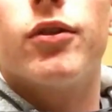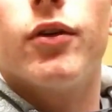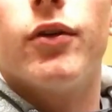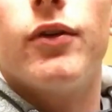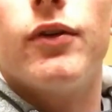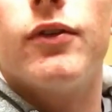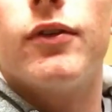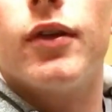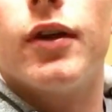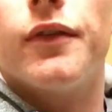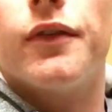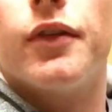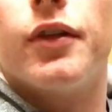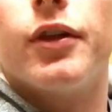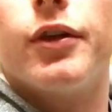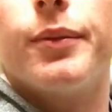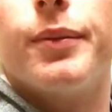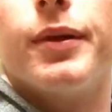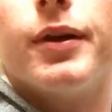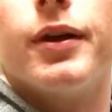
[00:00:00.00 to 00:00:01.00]
through. You still have a
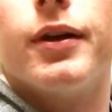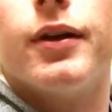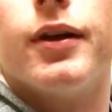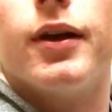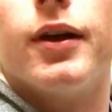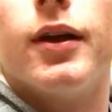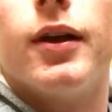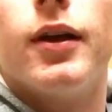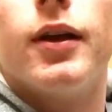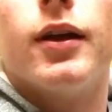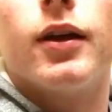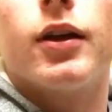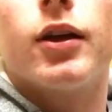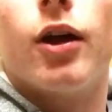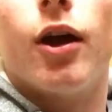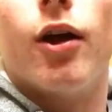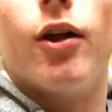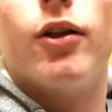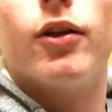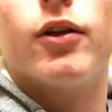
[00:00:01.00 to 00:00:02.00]
little bit of
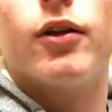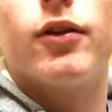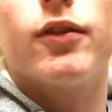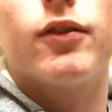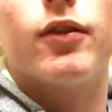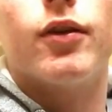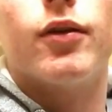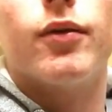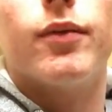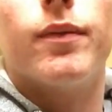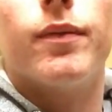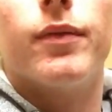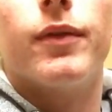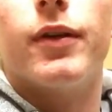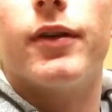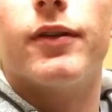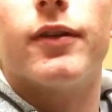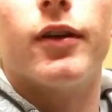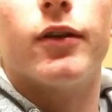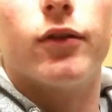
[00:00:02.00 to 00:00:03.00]
color, so
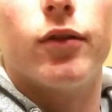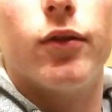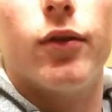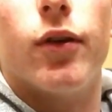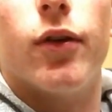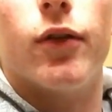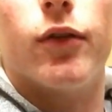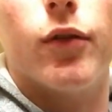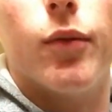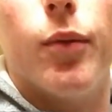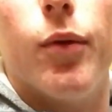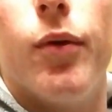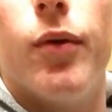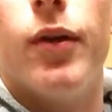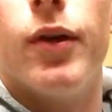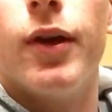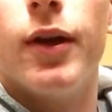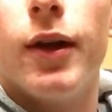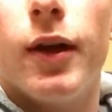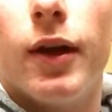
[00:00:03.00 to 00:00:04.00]
it's not too noticeable.
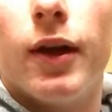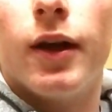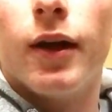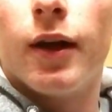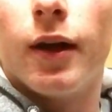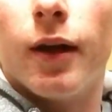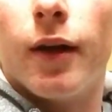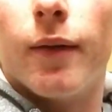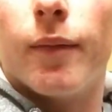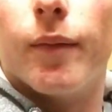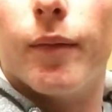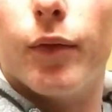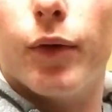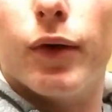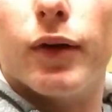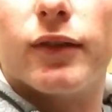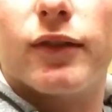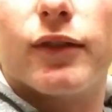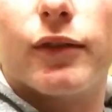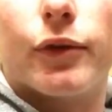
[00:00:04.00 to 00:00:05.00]

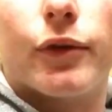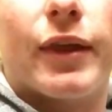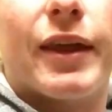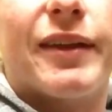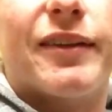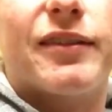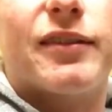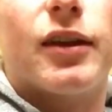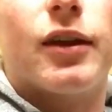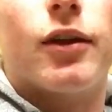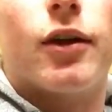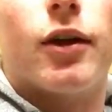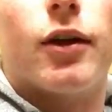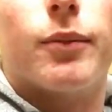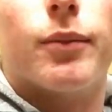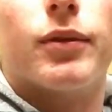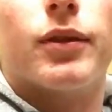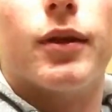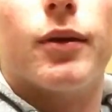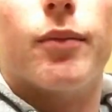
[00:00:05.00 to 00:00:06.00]
But so that stayed
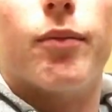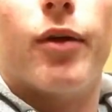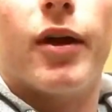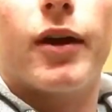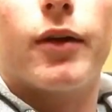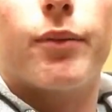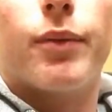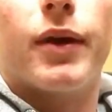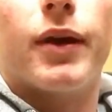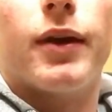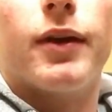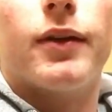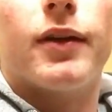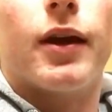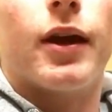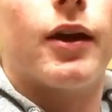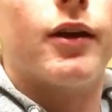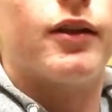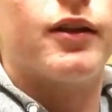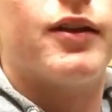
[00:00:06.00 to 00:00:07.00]
on, but the black paint,
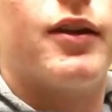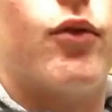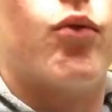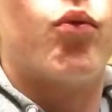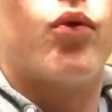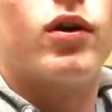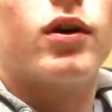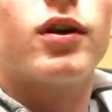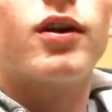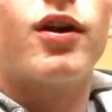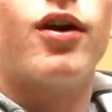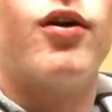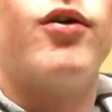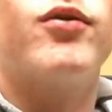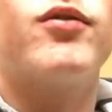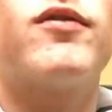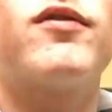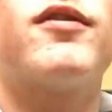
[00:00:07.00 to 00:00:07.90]
I only did one coat,